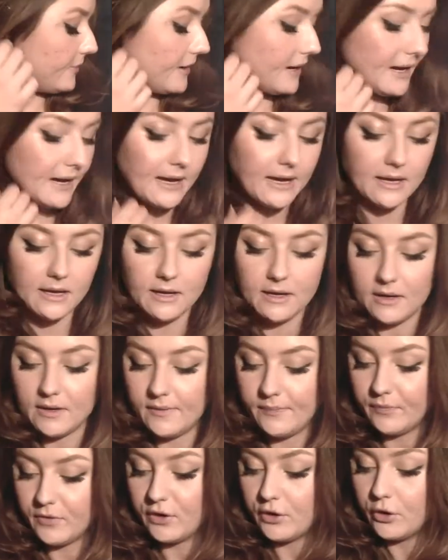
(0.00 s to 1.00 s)
by
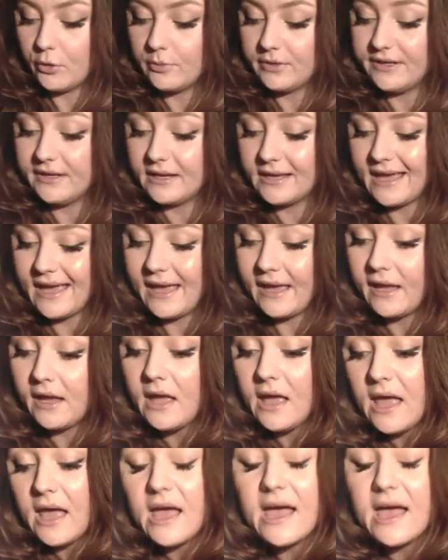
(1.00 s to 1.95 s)
Urban Decay,